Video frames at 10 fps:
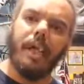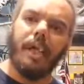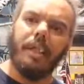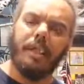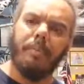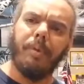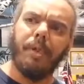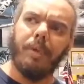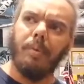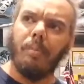I
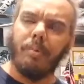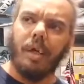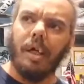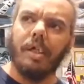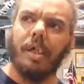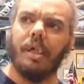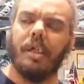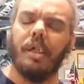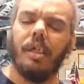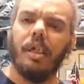typically will
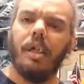process